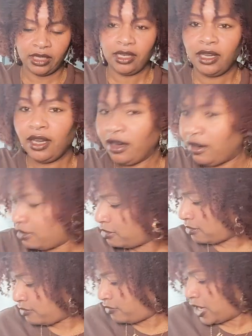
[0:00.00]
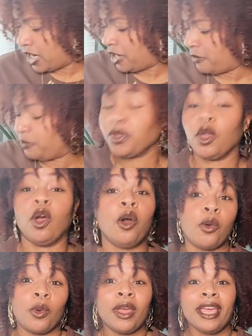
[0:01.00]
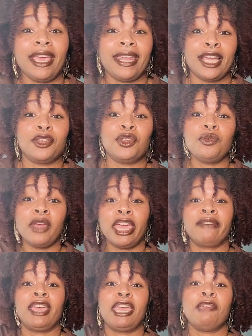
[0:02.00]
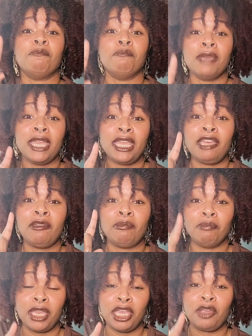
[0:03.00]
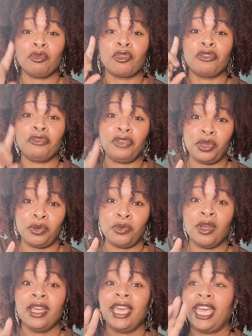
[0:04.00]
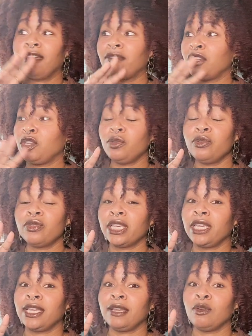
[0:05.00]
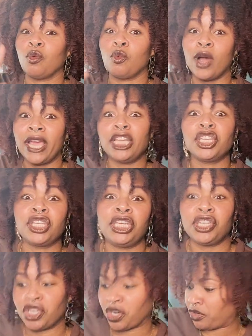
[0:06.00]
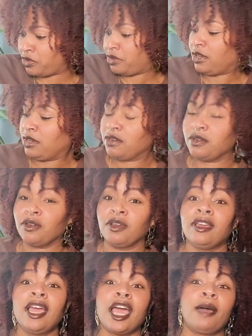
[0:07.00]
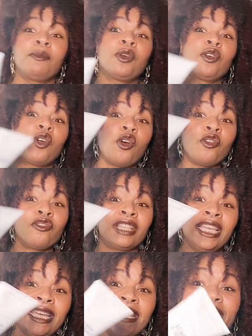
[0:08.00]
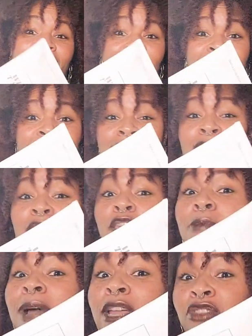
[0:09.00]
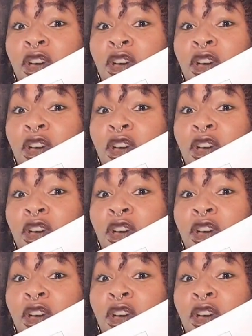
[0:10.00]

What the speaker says: All right. Oh, and I do have a mini review after using WhiteT-Shirt. I'm gonna go over this at the end and my thoughts